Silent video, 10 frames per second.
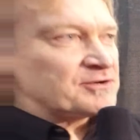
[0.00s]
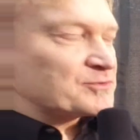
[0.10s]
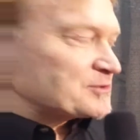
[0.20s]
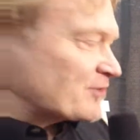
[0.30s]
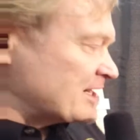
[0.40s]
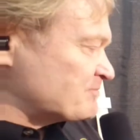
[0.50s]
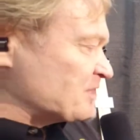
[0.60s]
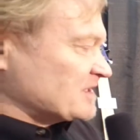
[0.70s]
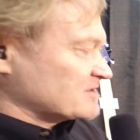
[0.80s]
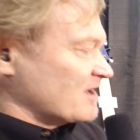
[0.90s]
do is we try and
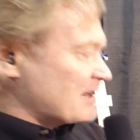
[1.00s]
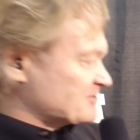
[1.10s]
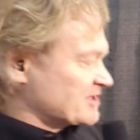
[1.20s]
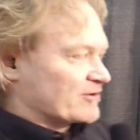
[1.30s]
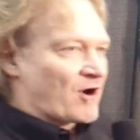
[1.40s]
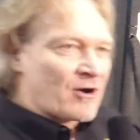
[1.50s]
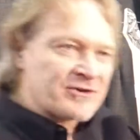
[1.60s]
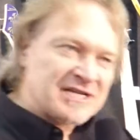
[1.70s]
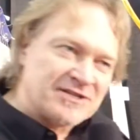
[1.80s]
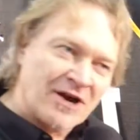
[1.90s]
pick tops that are
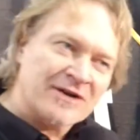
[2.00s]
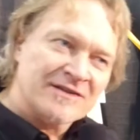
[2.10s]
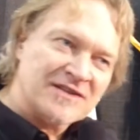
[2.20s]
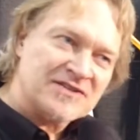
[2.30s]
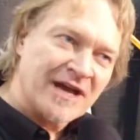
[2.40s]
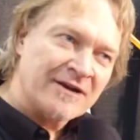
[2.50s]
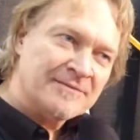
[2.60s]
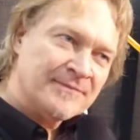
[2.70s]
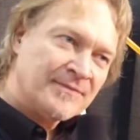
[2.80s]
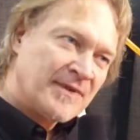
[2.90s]
already dark in the center,
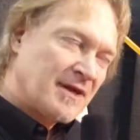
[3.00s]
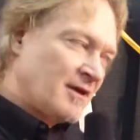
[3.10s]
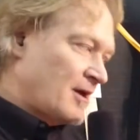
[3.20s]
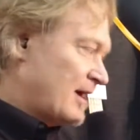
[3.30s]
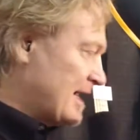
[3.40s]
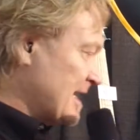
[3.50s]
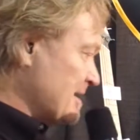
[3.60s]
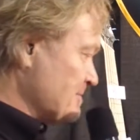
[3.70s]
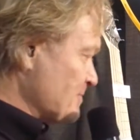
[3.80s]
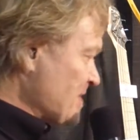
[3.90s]

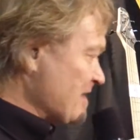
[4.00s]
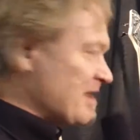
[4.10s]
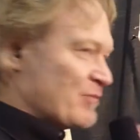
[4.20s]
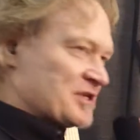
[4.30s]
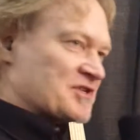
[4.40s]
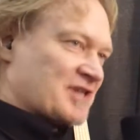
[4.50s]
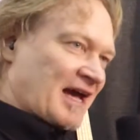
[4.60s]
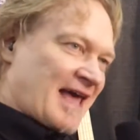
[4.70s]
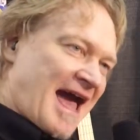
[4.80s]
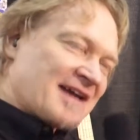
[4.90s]
and then we just
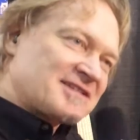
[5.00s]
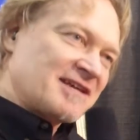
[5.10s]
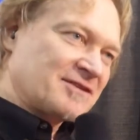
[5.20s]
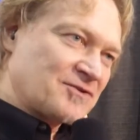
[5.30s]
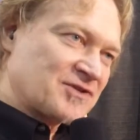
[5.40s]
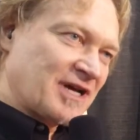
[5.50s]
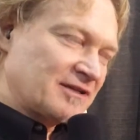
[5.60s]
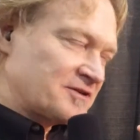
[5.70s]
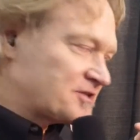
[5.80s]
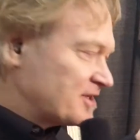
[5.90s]
kind of accent those
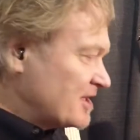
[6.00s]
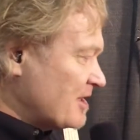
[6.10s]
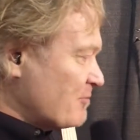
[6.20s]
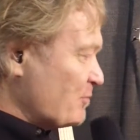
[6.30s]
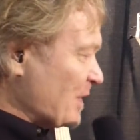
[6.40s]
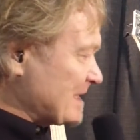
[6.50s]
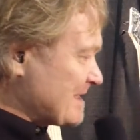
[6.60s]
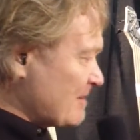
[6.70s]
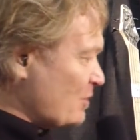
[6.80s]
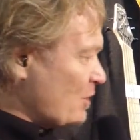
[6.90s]
colors. But
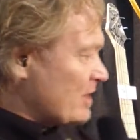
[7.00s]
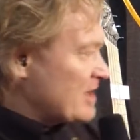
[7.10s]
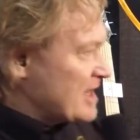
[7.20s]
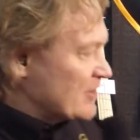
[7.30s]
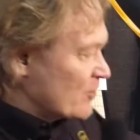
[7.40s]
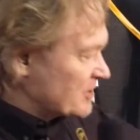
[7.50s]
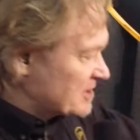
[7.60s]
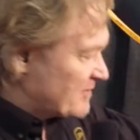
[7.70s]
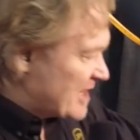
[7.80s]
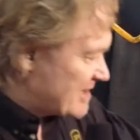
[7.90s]
in order
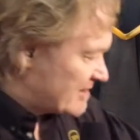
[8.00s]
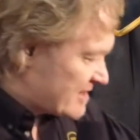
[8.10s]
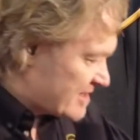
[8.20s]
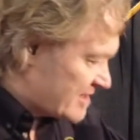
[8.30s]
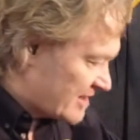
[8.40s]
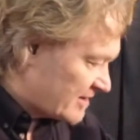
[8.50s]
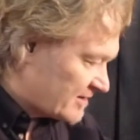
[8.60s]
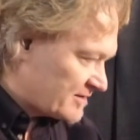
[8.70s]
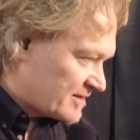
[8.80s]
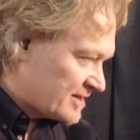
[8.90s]
to make
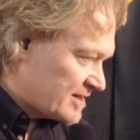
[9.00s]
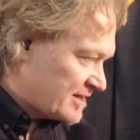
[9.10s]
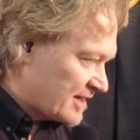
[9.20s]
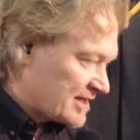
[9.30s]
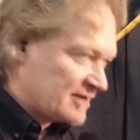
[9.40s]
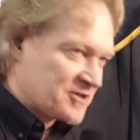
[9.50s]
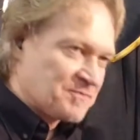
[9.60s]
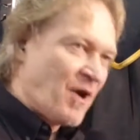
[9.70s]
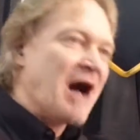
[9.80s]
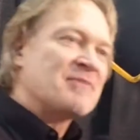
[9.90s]
the colors
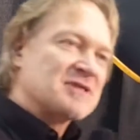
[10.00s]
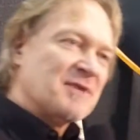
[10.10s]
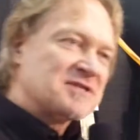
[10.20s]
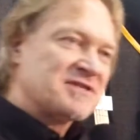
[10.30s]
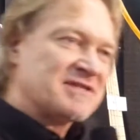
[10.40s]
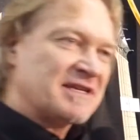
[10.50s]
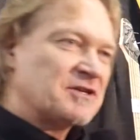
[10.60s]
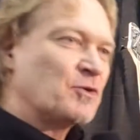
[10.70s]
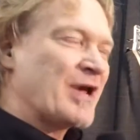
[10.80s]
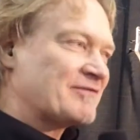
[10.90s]
pop as much as they
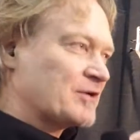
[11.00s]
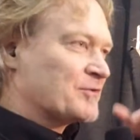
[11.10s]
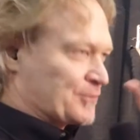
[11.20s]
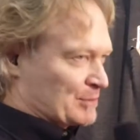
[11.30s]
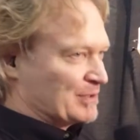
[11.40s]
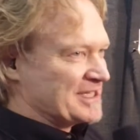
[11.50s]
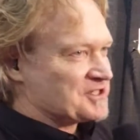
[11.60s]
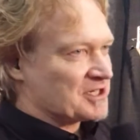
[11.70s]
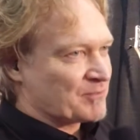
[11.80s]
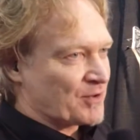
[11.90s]
do, we have to go through a
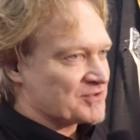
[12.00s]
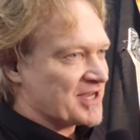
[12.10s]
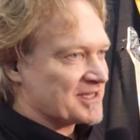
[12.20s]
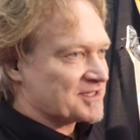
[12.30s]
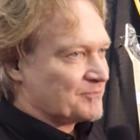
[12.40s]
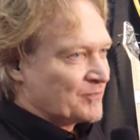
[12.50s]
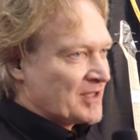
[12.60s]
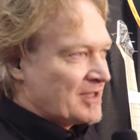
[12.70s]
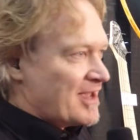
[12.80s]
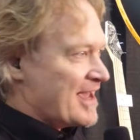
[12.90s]
bleaching process
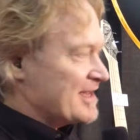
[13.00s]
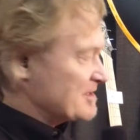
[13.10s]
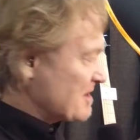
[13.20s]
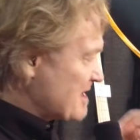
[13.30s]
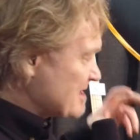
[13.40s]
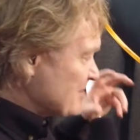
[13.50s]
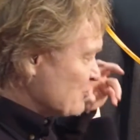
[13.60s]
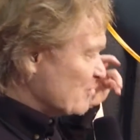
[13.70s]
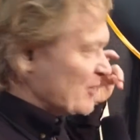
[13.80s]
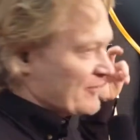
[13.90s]
and
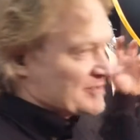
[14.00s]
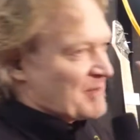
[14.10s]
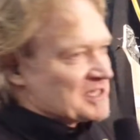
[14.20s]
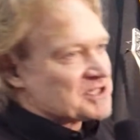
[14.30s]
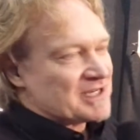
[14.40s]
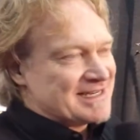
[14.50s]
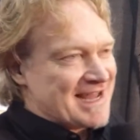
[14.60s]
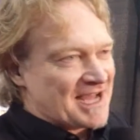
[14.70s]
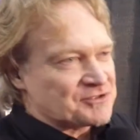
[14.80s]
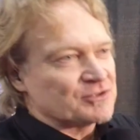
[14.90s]
remove as much
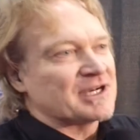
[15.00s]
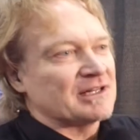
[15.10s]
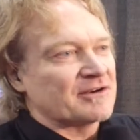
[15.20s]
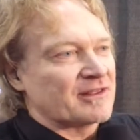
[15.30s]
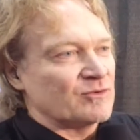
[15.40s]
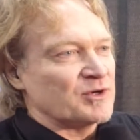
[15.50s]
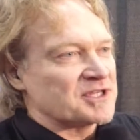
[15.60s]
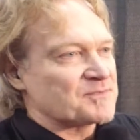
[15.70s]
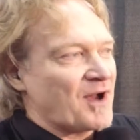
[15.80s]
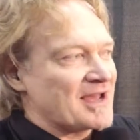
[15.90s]
natural color out of the wood
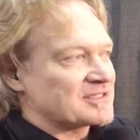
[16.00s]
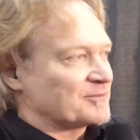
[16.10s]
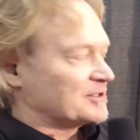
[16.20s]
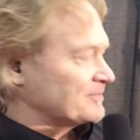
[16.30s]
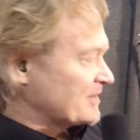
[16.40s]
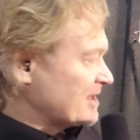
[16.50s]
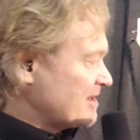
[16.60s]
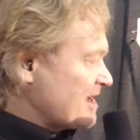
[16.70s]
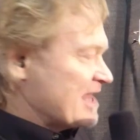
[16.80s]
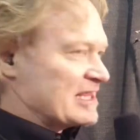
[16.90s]
as possible,
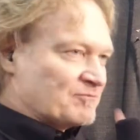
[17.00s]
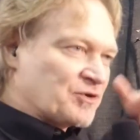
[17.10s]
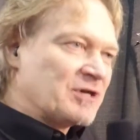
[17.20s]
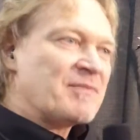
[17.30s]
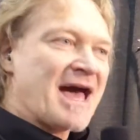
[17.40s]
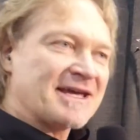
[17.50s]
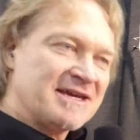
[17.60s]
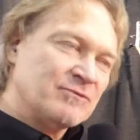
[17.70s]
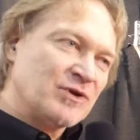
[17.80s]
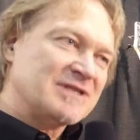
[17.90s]
and then put it back
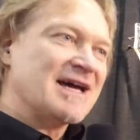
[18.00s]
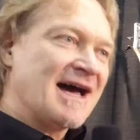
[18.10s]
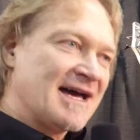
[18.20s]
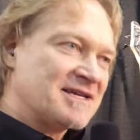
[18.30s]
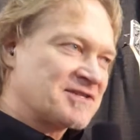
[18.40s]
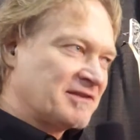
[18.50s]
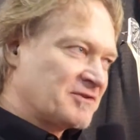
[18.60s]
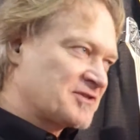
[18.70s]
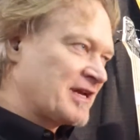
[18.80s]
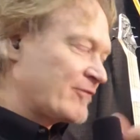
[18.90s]
in with dyes. And
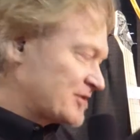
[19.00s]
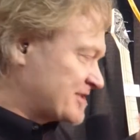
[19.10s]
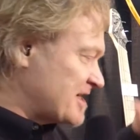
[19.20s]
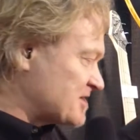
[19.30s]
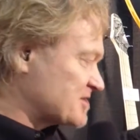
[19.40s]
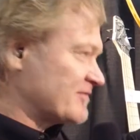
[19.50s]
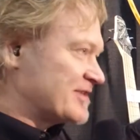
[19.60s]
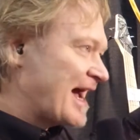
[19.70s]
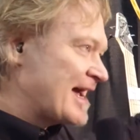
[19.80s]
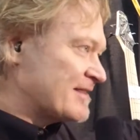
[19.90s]
there's several stages of
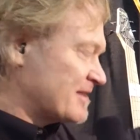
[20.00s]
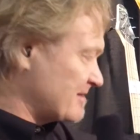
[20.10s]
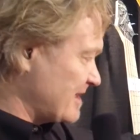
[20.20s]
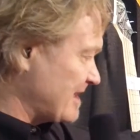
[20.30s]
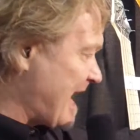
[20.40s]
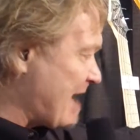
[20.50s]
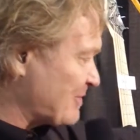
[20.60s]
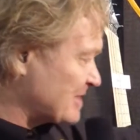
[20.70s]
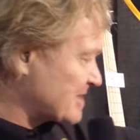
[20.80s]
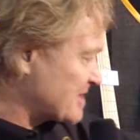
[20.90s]
dyeing that
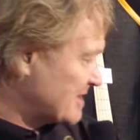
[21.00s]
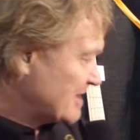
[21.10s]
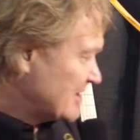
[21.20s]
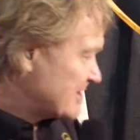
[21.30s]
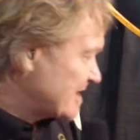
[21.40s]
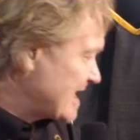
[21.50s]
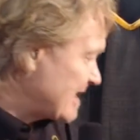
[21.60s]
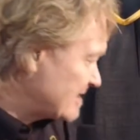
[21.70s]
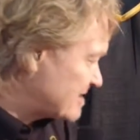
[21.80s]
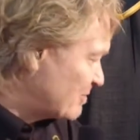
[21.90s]
happens to get
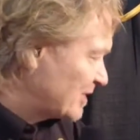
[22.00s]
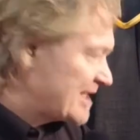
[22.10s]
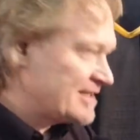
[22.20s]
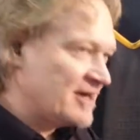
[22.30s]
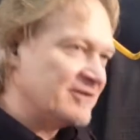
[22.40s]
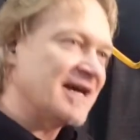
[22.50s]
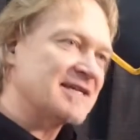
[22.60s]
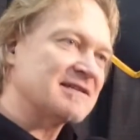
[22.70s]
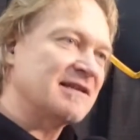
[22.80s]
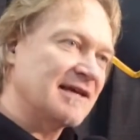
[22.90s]
it to blend out
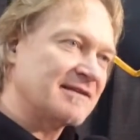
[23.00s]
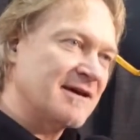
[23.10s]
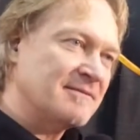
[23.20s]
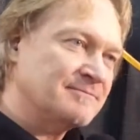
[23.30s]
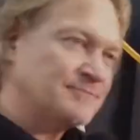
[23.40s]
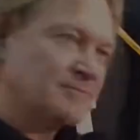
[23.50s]
nicely like that.